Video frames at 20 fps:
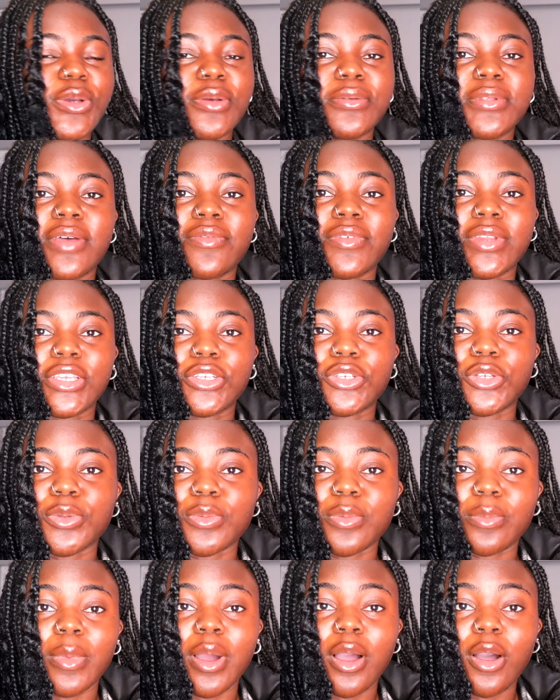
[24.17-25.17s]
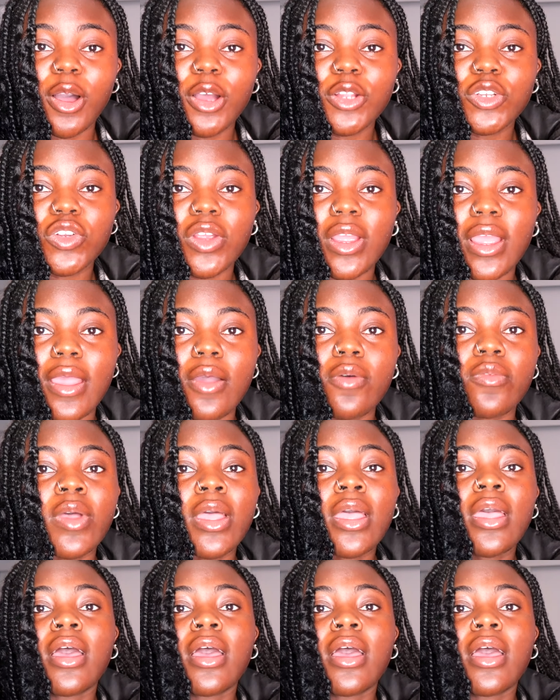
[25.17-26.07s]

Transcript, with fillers: I was having issues with my hard drive and